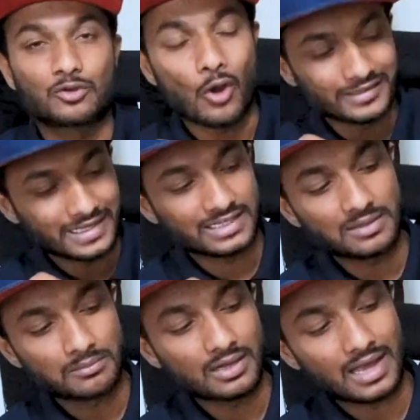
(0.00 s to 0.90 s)
contact
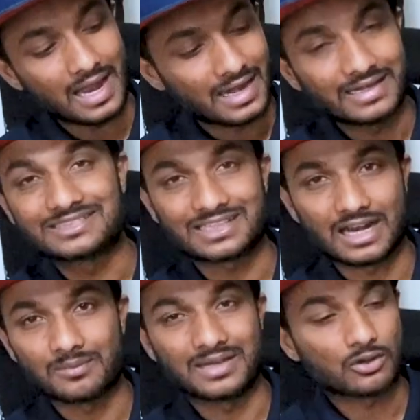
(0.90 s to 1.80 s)
number and
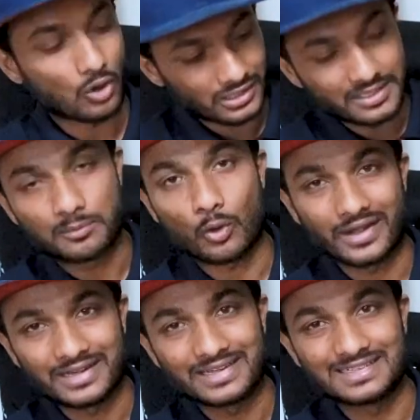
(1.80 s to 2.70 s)
Instagram link already
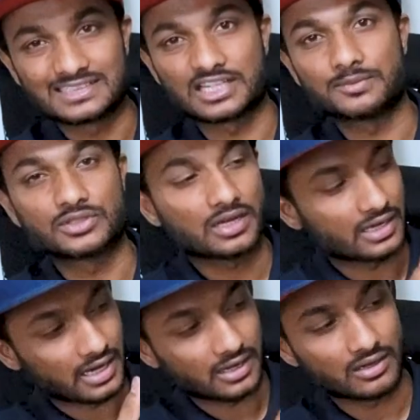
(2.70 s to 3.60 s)
provided in description
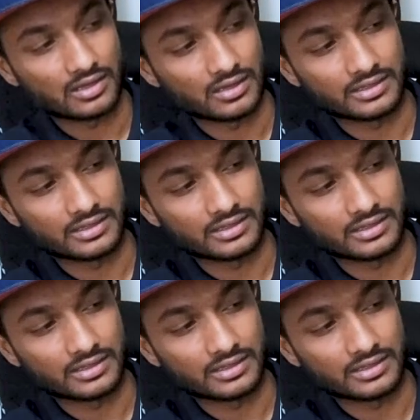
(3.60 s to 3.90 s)
and